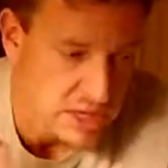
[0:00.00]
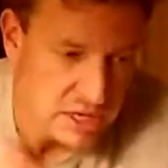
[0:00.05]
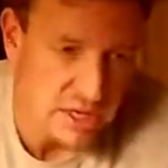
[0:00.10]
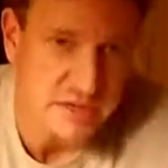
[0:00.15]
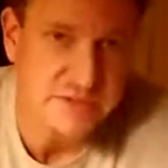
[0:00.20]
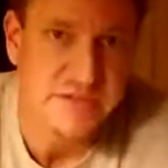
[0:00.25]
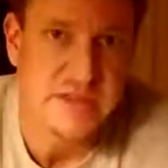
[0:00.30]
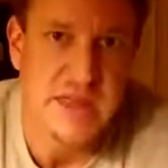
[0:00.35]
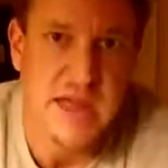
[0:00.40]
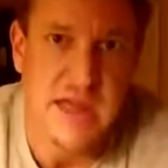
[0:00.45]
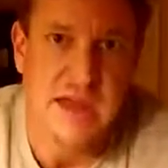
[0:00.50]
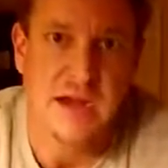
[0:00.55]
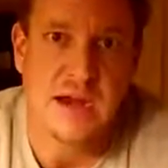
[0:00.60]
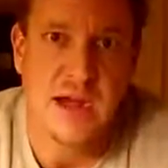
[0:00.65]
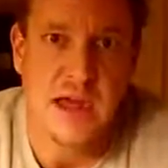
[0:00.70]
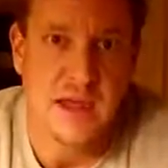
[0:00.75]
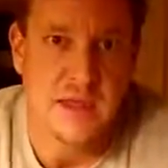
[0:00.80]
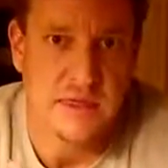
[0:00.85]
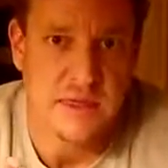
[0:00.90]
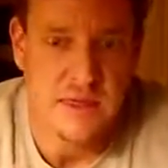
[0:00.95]
because of that,
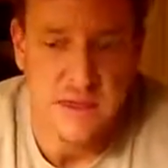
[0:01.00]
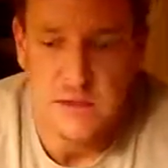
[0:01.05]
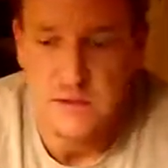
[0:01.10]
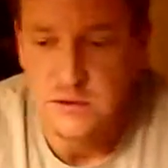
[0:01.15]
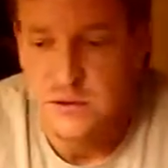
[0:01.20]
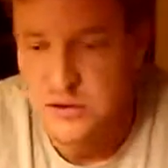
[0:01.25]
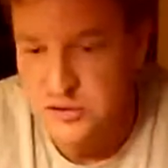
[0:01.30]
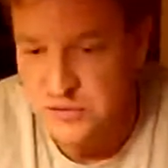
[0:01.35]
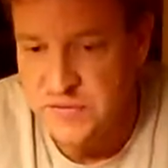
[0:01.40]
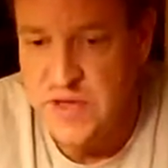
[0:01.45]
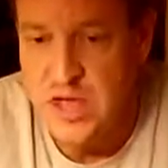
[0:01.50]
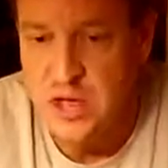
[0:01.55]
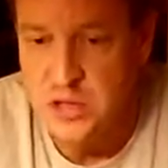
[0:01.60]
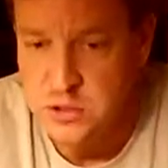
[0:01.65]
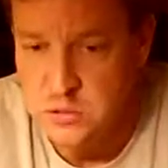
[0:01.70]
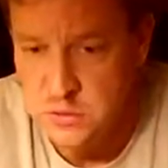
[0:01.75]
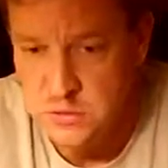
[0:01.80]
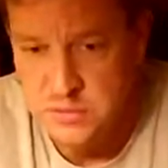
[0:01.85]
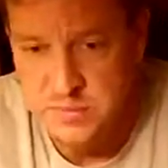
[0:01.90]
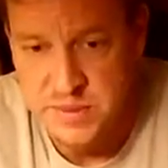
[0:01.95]
I think there is
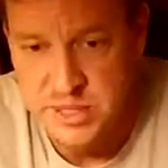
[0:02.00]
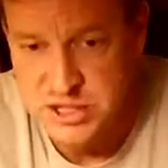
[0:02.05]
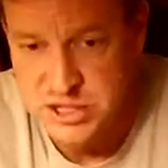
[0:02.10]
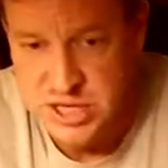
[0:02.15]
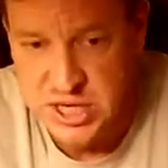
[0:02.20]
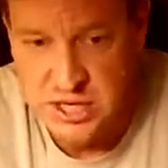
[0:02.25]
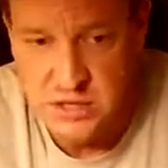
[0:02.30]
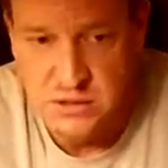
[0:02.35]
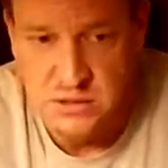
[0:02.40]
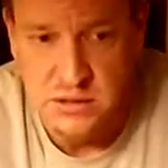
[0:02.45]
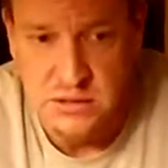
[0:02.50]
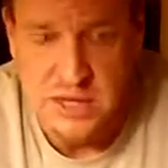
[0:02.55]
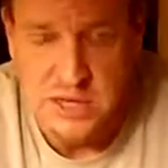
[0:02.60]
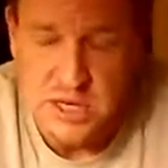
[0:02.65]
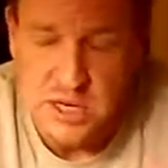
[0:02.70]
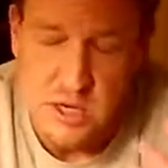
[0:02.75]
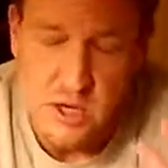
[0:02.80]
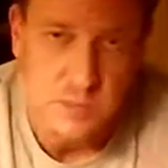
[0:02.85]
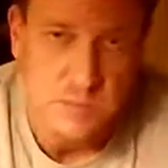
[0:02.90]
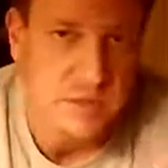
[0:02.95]
value with my channel,
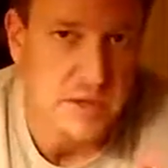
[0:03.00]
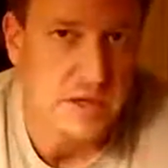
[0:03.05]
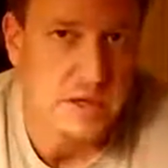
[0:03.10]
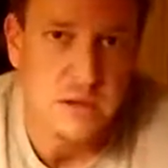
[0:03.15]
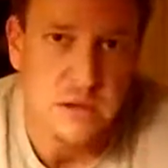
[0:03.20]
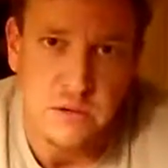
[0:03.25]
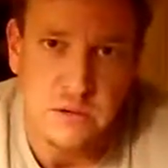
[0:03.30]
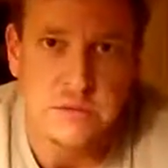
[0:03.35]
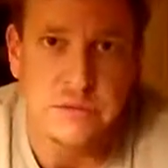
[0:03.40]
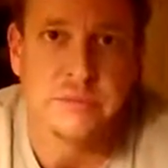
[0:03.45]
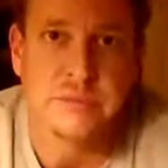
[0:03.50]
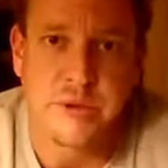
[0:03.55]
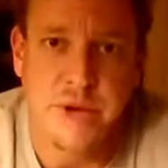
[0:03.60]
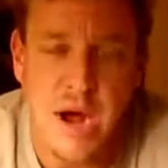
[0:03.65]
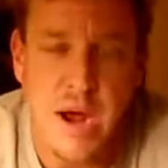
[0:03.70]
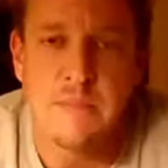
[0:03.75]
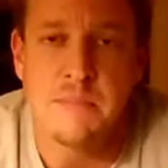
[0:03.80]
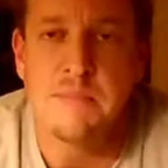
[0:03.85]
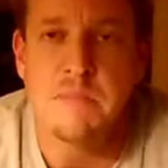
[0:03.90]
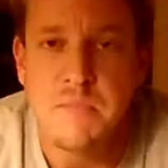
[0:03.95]
and I hope that you do
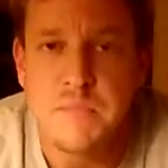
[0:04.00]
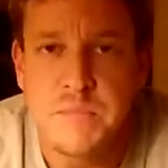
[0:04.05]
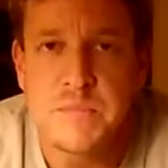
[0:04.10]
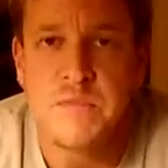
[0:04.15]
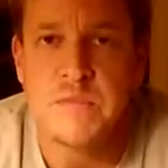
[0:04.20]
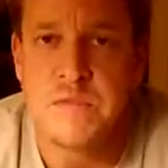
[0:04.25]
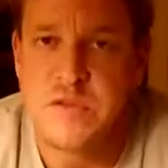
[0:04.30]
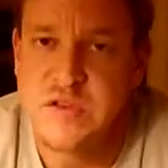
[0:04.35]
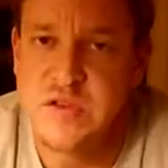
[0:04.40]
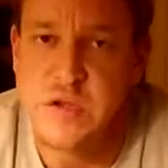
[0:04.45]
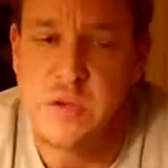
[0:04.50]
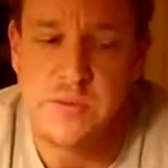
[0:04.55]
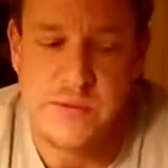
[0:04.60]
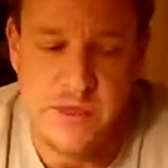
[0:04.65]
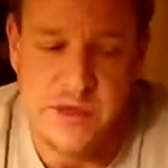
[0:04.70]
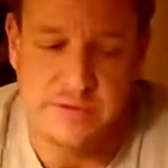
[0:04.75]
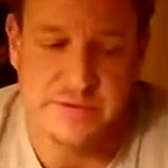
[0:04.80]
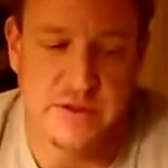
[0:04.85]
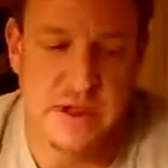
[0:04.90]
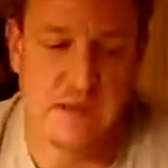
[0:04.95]
subscribe. So
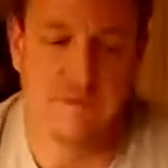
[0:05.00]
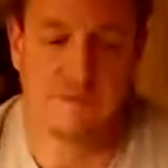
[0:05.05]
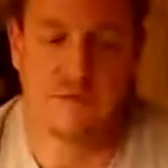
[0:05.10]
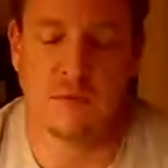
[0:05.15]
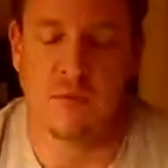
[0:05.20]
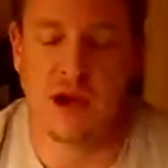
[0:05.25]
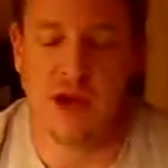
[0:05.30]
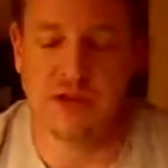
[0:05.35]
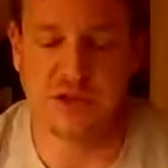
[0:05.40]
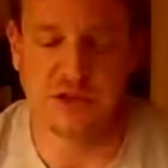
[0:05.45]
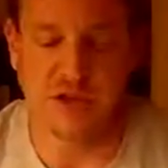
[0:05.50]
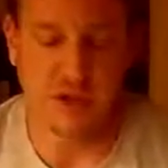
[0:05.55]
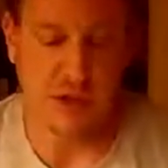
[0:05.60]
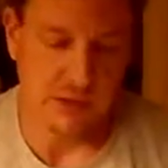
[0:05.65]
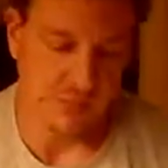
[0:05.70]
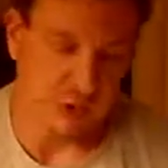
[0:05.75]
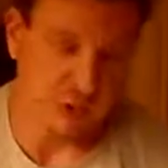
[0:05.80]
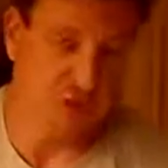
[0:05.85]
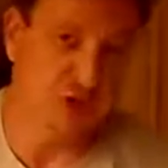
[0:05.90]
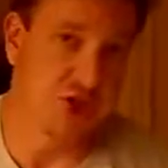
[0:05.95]
thanks a lot for watching.
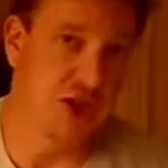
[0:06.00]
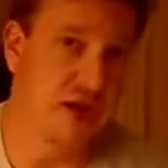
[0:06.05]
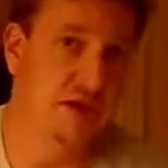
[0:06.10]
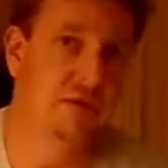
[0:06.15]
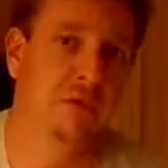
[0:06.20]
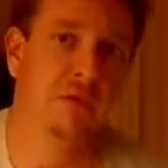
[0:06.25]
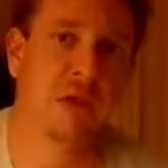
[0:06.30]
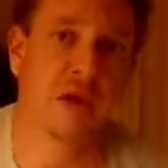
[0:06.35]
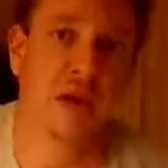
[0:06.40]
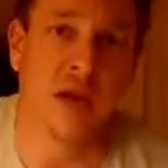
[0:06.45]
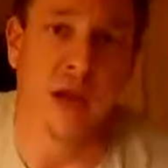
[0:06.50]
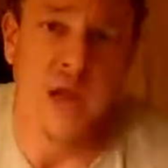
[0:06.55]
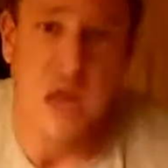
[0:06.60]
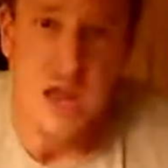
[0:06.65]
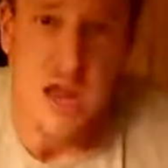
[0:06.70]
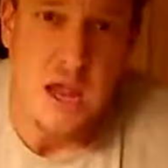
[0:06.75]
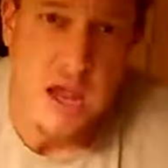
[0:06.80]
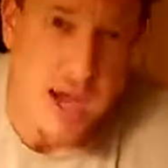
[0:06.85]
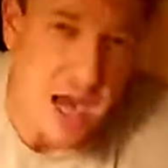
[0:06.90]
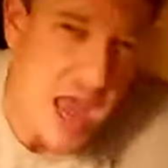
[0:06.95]
Appreciate everyone,
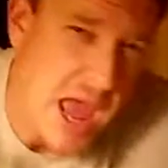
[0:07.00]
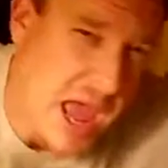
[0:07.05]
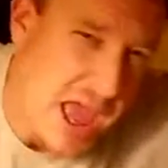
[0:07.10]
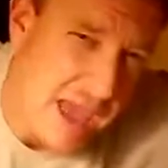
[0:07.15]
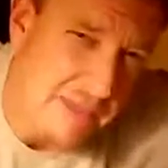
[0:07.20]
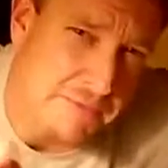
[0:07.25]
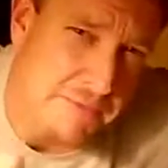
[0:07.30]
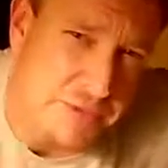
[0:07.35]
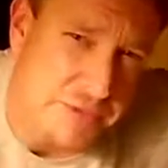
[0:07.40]
and have